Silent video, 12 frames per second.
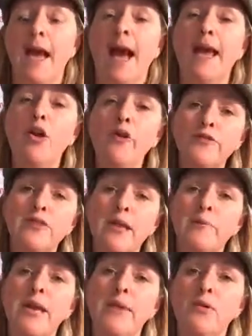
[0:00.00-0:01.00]
And
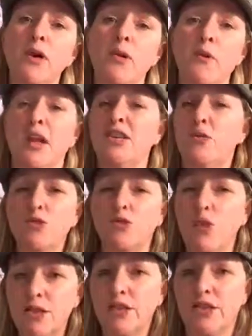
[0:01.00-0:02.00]
often people go, well, I don't
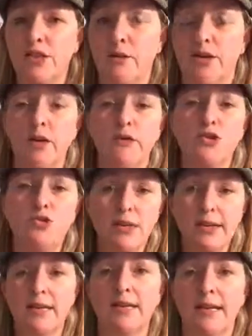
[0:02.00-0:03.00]
trust you, I don't
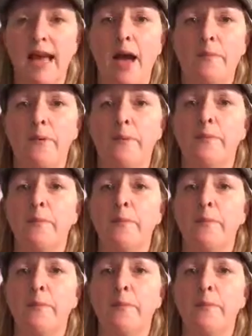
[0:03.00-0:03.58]
trust it's going to happen.